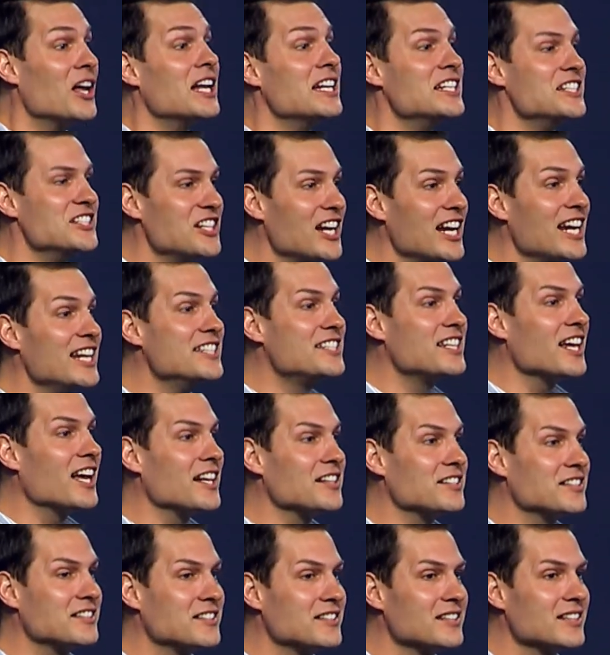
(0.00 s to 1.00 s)

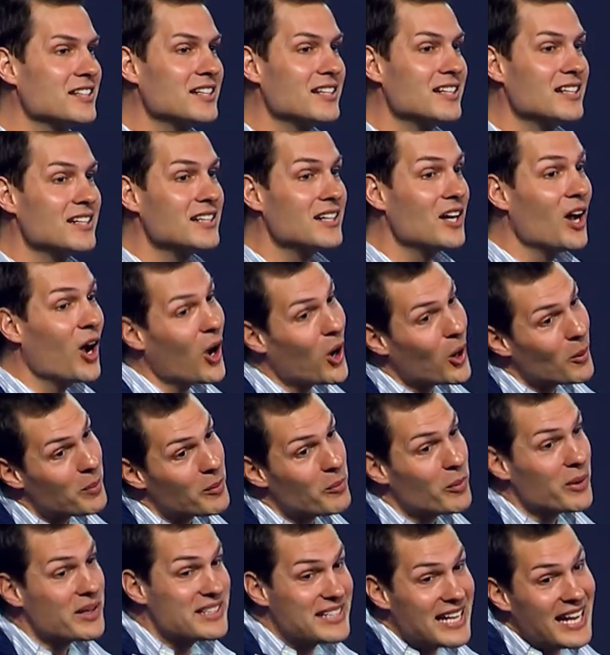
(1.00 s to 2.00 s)
Jesus. Hoping
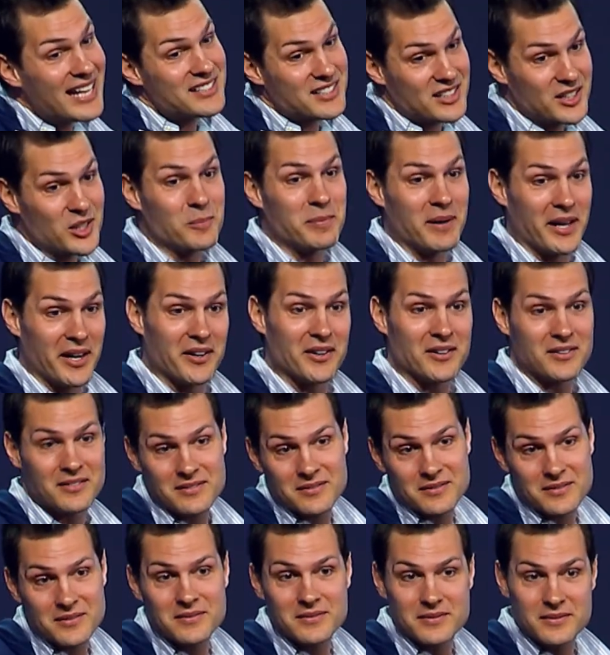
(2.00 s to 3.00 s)
we'd dance a little better.
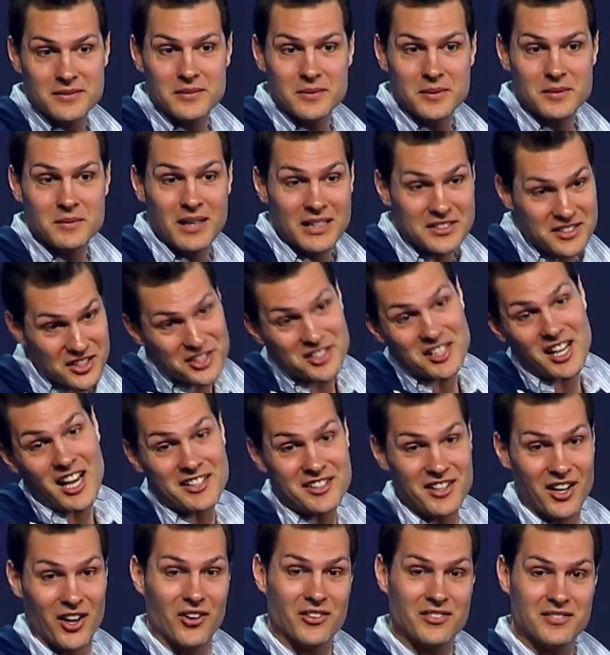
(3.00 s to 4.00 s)
That's a side
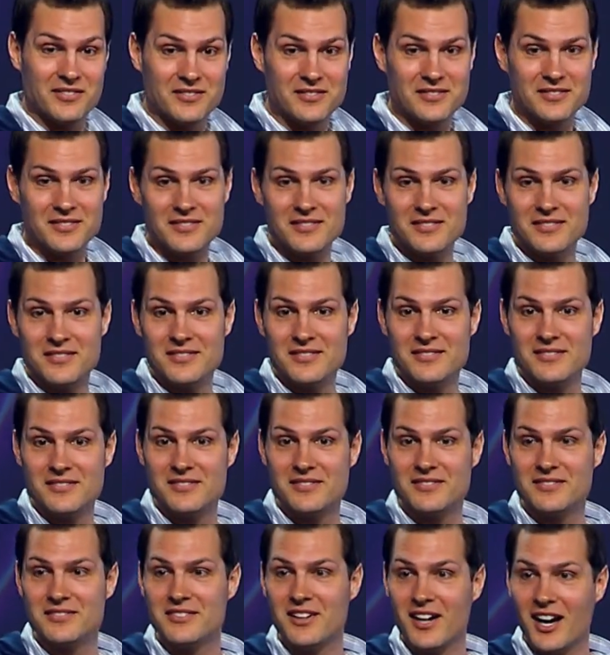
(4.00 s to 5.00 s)
note,
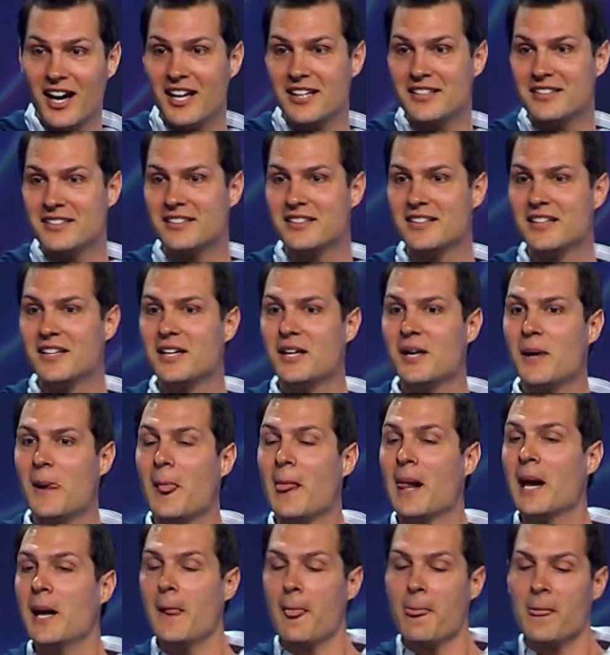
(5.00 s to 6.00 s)
right?
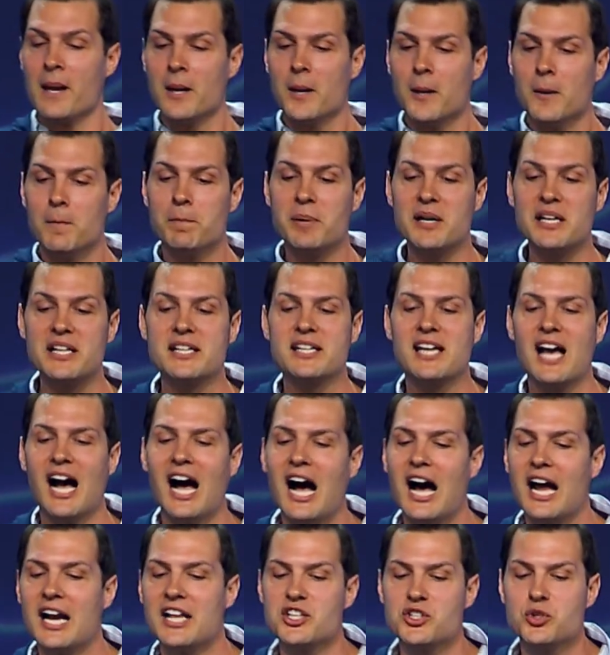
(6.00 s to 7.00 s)
But
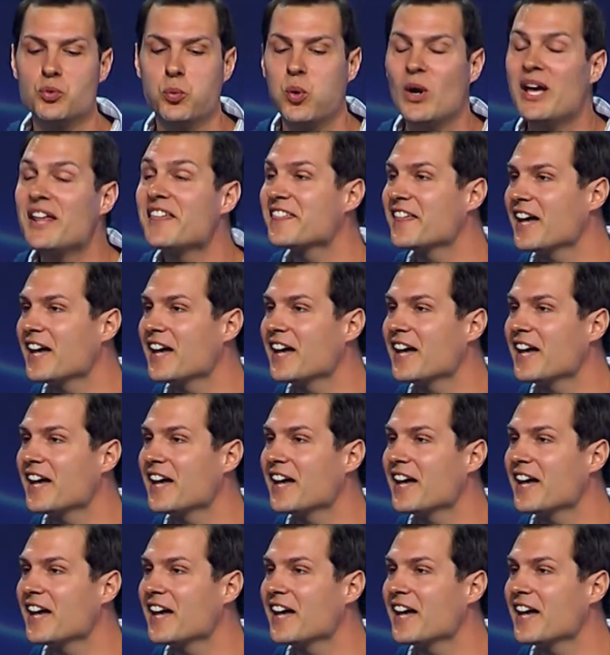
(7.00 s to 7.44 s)
God is with